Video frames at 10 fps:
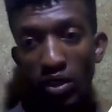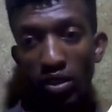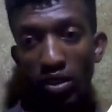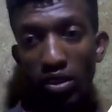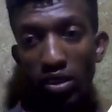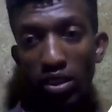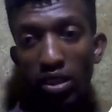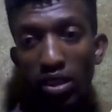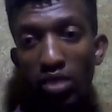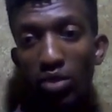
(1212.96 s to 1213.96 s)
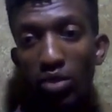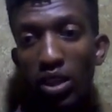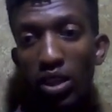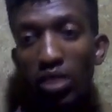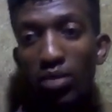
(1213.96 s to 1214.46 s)
And then here we
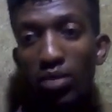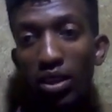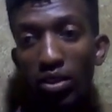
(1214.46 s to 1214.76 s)
had a buy.